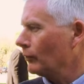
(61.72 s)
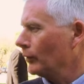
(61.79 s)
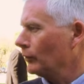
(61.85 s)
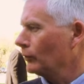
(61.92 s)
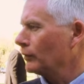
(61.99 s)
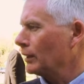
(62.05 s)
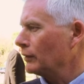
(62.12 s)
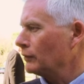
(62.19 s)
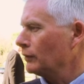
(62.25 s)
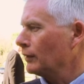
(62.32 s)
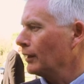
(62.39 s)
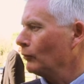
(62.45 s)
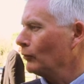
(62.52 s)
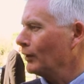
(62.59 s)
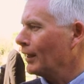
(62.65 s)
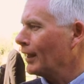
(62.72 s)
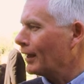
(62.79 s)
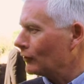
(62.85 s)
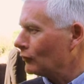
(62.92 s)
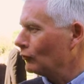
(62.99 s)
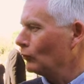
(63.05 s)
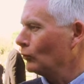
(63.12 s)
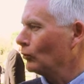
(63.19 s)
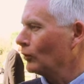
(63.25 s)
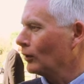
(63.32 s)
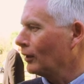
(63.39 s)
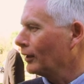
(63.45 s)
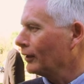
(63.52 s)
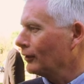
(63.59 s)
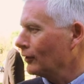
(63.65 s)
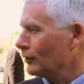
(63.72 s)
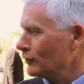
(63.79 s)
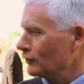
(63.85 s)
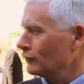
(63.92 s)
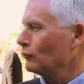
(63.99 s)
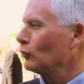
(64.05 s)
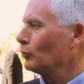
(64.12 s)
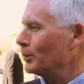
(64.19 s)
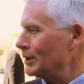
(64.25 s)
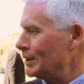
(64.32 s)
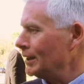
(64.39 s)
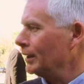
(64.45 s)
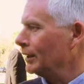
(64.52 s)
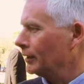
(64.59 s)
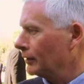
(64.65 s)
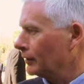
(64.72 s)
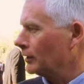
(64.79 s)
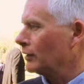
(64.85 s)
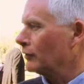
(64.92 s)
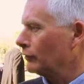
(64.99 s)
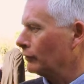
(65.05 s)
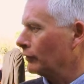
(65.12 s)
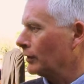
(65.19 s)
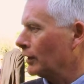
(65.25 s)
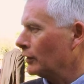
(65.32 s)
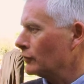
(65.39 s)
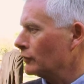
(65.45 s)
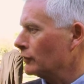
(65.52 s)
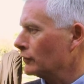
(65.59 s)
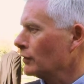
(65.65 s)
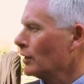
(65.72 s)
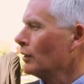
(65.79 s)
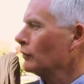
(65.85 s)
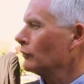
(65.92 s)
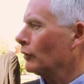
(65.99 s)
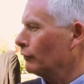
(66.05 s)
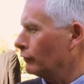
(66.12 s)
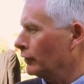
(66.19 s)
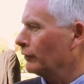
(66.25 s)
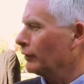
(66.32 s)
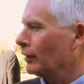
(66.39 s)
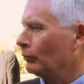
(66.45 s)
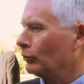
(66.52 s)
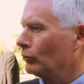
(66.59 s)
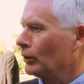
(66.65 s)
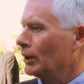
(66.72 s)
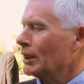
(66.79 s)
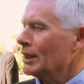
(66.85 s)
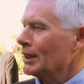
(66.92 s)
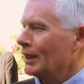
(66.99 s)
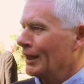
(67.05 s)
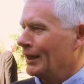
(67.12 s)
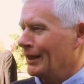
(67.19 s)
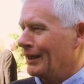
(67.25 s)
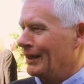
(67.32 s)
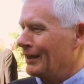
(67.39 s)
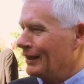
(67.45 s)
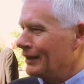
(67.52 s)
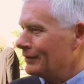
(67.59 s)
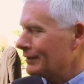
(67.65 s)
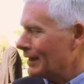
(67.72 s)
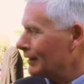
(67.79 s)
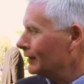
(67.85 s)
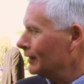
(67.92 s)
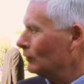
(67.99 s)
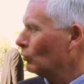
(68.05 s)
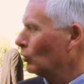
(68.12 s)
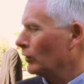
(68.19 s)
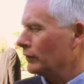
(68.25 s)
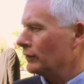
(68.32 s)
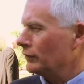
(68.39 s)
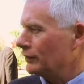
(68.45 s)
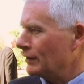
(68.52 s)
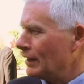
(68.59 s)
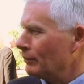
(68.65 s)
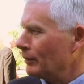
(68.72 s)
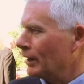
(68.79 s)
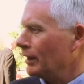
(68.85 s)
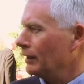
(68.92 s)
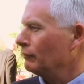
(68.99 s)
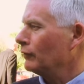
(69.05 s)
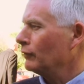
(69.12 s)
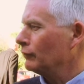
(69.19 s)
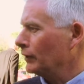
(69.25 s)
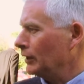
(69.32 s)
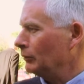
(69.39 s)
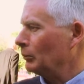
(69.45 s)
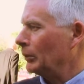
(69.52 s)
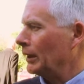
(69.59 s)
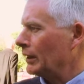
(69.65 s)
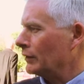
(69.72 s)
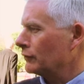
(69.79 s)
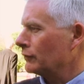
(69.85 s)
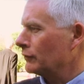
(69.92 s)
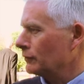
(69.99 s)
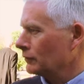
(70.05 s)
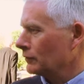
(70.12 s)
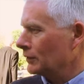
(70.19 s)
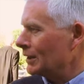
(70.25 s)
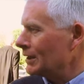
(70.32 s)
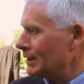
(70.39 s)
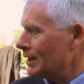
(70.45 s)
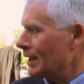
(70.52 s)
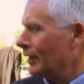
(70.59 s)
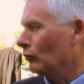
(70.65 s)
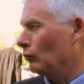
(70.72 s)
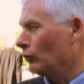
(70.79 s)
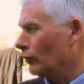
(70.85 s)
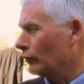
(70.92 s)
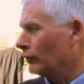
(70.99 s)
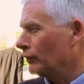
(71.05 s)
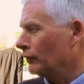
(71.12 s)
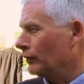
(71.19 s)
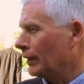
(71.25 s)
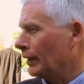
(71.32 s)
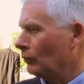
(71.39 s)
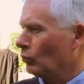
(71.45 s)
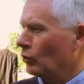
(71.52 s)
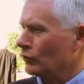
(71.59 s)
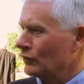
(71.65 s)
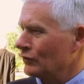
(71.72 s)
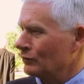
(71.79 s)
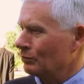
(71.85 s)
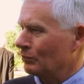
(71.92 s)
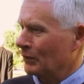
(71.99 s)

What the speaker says: we looked at today were the actual guidelines for particular classifications. So, for example, exactly what does MA 15 plus contain or not contain? What does